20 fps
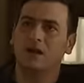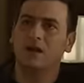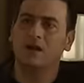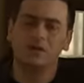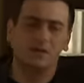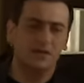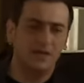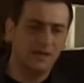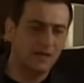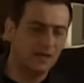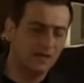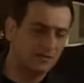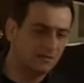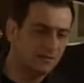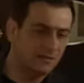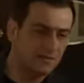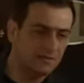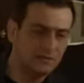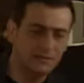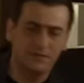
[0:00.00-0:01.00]
Oh, yeah, I'd,
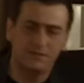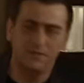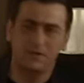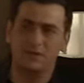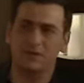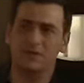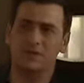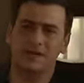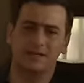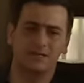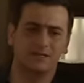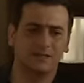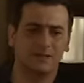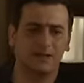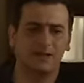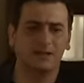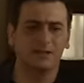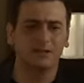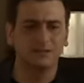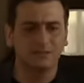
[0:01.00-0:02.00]
well, I'd rather not ask
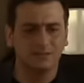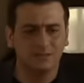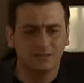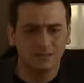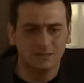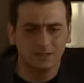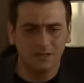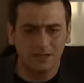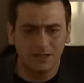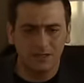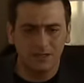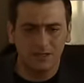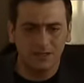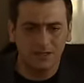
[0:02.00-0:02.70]
Leanne. All right, all